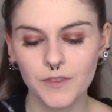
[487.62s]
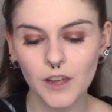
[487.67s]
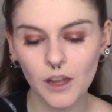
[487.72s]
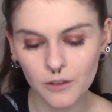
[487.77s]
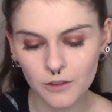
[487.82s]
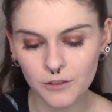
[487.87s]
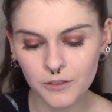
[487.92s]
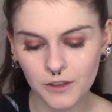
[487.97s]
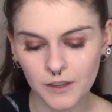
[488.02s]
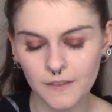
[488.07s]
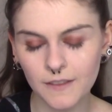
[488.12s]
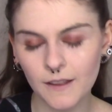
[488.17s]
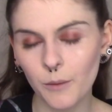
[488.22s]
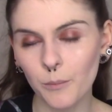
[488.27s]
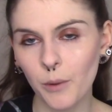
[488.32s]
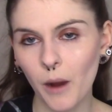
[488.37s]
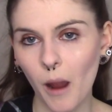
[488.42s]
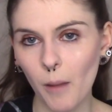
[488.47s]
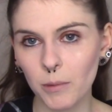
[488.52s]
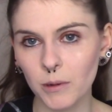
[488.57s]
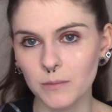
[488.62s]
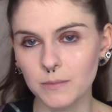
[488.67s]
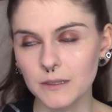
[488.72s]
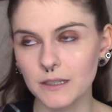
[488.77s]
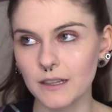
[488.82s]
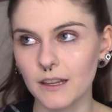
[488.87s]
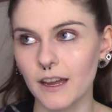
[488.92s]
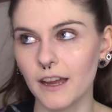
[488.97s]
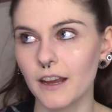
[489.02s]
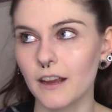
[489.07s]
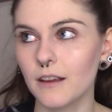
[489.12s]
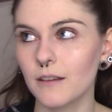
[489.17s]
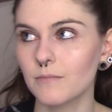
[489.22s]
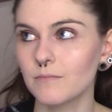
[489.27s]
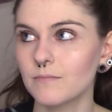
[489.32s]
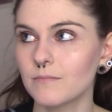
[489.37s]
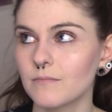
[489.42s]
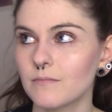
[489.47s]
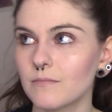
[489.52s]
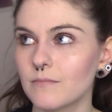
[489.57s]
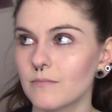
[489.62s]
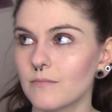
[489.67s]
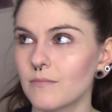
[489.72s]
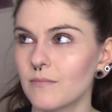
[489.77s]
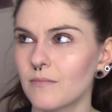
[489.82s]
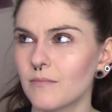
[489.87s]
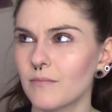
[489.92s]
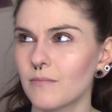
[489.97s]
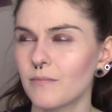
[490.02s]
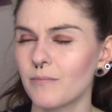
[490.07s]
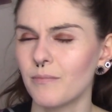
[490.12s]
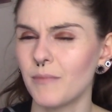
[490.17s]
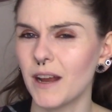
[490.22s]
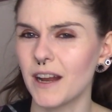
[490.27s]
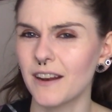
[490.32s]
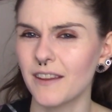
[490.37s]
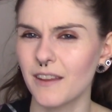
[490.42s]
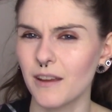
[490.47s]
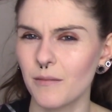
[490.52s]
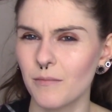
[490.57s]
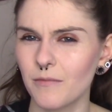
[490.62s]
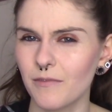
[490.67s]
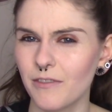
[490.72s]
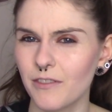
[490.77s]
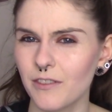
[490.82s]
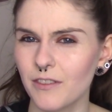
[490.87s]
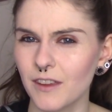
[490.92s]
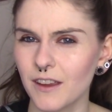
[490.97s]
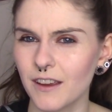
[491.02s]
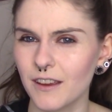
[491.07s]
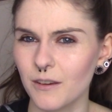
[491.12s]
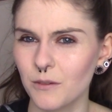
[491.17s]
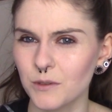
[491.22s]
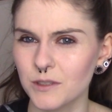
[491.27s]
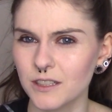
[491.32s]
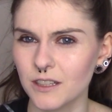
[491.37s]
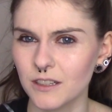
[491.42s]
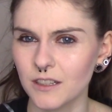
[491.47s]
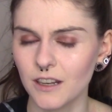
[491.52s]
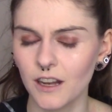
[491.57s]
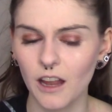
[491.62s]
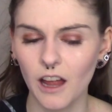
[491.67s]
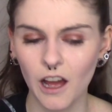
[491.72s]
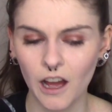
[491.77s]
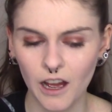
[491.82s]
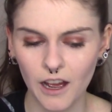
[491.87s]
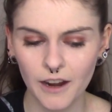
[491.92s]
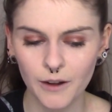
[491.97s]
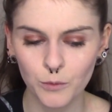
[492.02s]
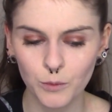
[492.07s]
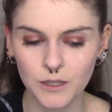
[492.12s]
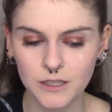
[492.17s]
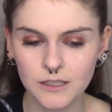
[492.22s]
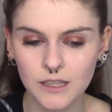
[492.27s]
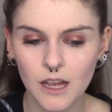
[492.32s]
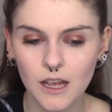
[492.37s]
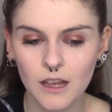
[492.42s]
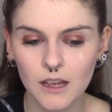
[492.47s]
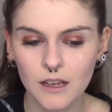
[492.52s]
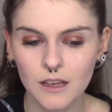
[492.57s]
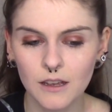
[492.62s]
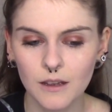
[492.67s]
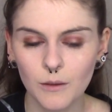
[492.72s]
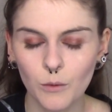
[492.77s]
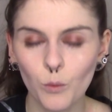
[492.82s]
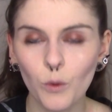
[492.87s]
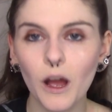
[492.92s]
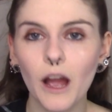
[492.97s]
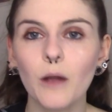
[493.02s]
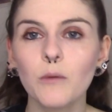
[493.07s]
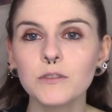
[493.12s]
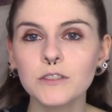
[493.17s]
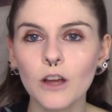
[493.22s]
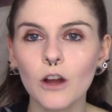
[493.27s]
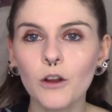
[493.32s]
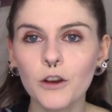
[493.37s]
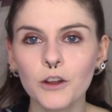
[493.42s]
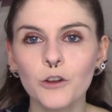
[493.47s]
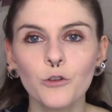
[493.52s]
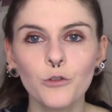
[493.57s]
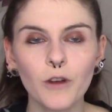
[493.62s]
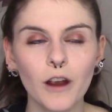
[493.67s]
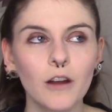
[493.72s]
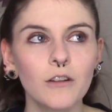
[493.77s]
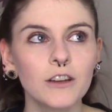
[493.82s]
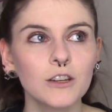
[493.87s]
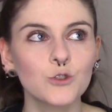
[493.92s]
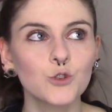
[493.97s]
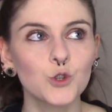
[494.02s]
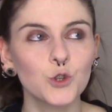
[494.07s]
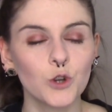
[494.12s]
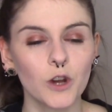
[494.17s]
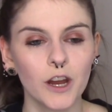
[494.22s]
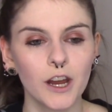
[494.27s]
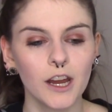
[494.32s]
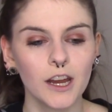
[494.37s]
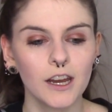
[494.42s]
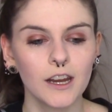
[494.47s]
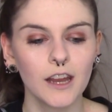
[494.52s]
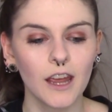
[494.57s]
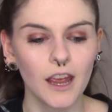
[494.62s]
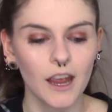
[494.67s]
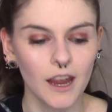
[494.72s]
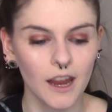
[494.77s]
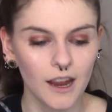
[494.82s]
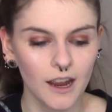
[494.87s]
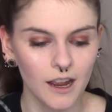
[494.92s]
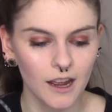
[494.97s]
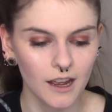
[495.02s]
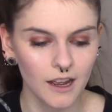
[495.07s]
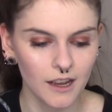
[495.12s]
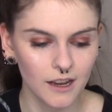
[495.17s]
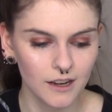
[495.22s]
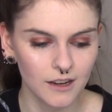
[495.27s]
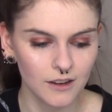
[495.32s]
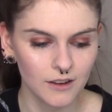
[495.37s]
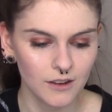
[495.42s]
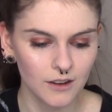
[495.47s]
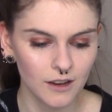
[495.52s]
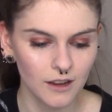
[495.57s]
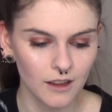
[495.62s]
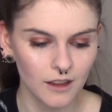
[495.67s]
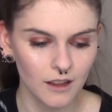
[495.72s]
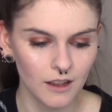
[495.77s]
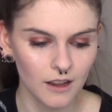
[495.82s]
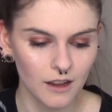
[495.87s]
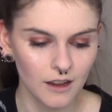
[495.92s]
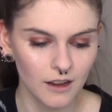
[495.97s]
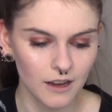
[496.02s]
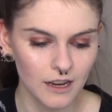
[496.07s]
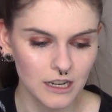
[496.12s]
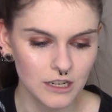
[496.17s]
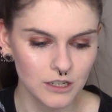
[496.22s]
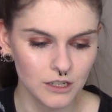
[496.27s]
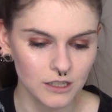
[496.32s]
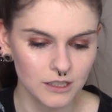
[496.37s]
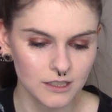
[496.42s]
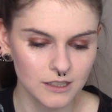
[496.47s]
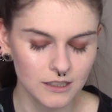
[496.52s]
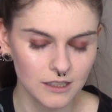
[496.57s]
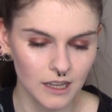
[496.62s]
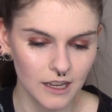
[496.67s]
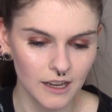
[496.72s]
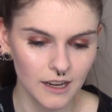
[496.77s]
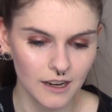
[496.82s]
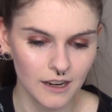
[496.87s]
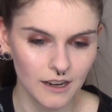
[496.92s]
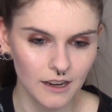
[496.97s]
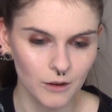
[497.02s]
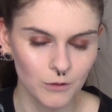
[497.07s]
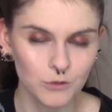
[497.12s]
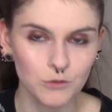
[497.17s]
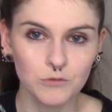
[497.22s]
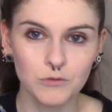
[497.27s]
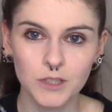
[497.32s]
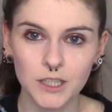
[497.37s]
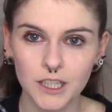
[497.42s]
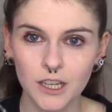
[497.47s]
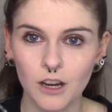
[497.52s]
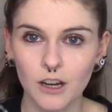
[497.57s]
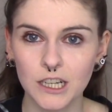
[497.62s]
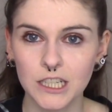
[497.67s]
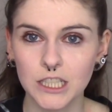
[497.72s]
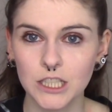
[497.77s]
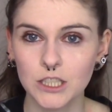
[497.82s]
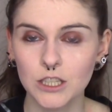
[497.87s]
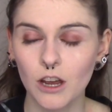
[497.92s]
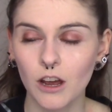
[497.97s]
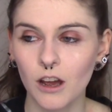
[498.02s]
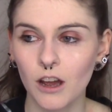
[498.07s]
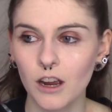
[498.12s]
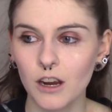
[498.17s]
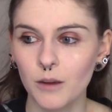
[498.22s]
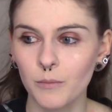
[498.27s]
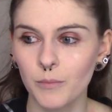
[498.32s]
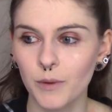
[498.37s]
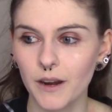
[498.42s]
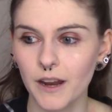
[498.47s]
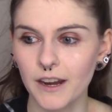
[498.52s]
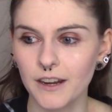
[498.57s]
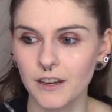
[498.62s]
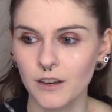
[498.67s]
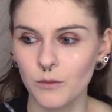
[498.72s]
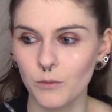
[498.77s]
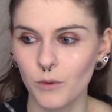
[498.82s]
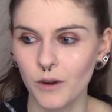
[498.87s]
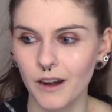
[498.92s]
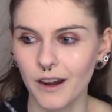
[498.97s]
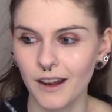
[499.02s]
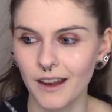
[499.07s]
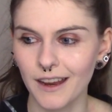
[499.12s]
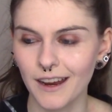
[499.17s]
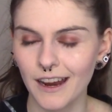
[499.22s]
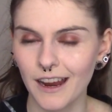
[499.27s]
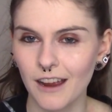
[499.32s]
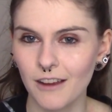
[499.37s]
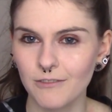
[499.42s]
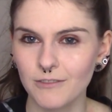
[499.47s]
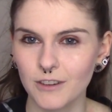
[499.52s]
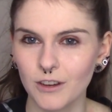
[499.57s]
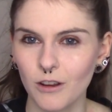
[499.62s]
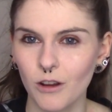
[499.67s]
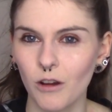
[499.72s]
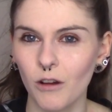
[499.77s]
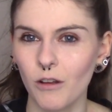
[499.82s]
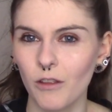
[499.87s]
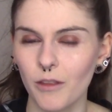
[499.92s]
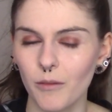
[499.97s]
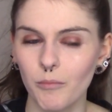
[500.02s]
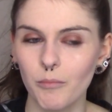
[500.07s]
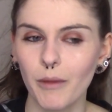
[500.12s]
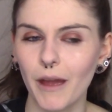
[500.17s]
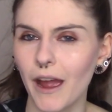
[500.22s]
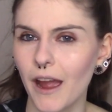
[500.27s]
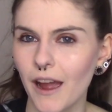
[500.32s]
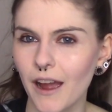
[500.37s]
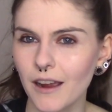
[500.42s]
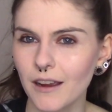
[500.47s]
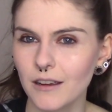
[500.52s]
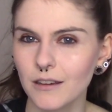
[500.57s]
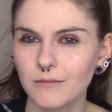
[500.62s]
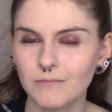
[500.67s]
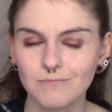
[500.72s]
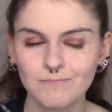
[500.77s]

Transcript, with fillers: The other thing that probably like made them think it was a little odd was, well, I was on a crowded train and I just like, it was really hard to talk, but I didn't want to like have to call them back.